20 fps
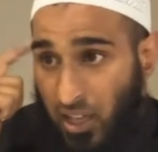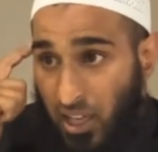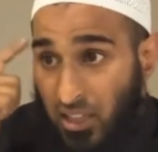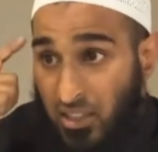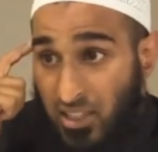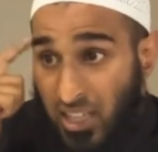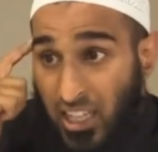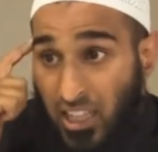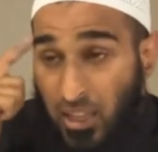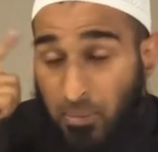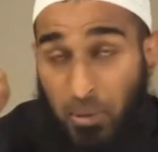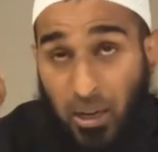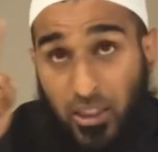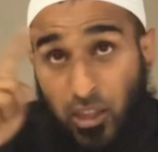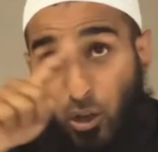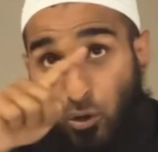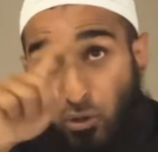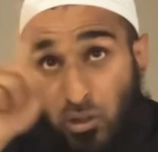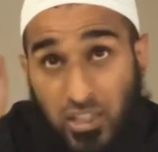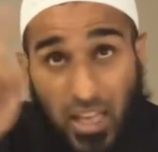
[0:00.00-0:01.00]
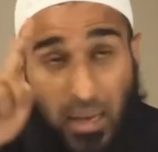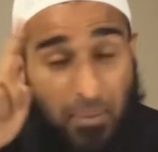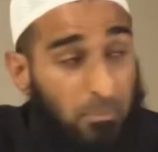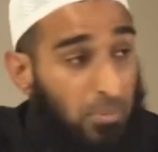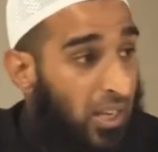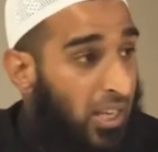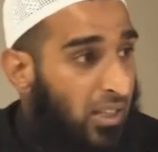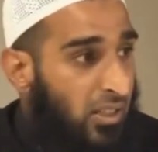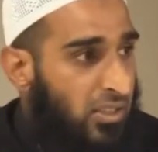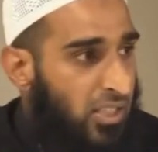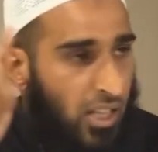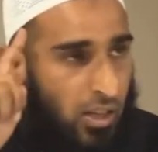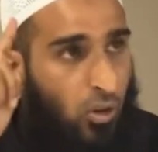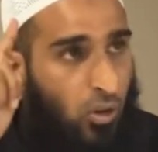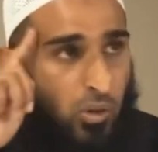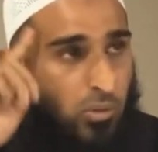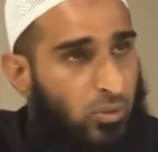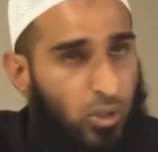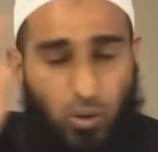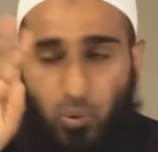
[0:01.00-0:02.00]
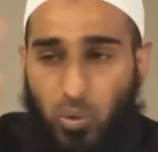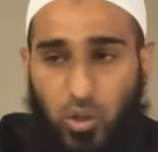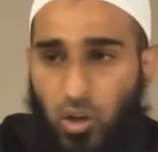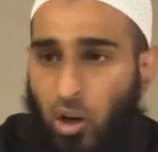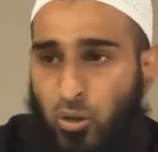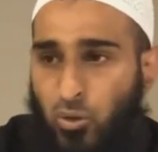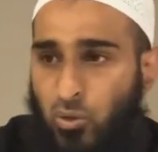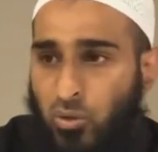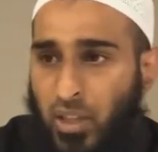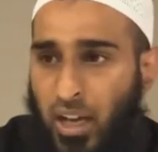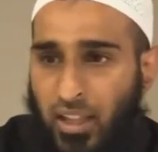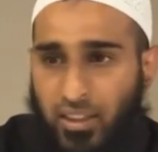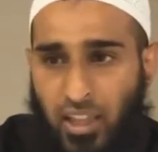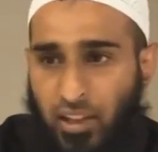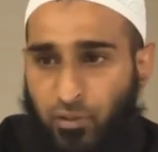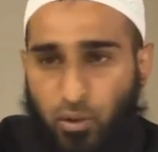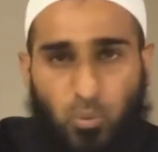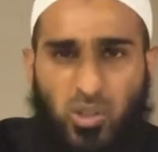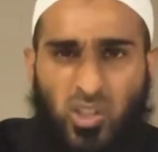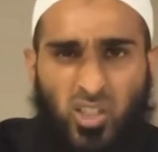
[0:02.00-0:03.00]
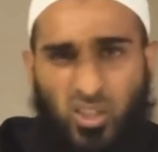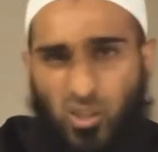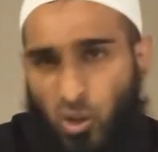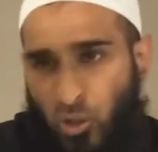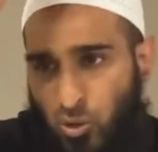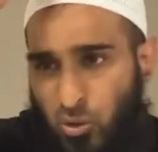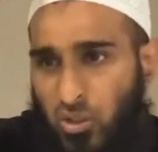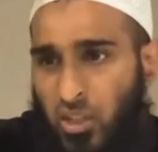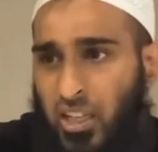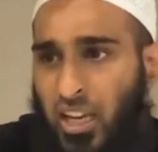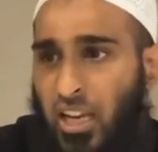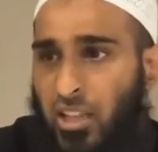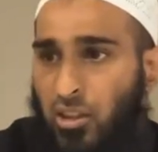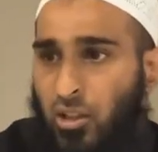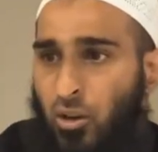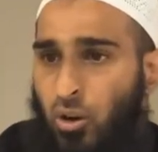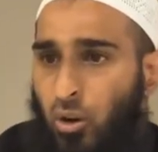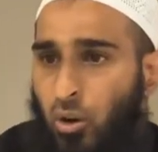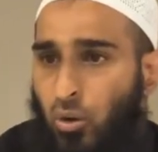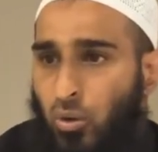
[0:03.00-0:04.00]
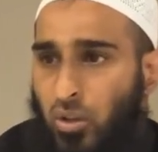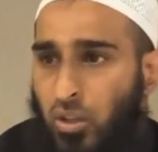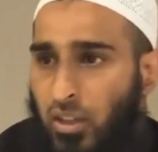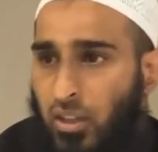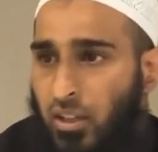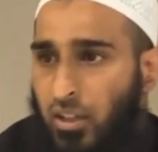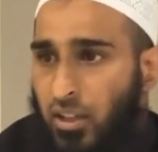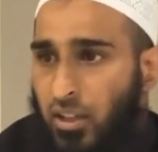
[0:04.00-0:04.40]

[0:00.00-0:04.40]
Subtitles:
Inside their mind they're resembling, say, oh no, we can't do that, therefore we're just going to negate the whole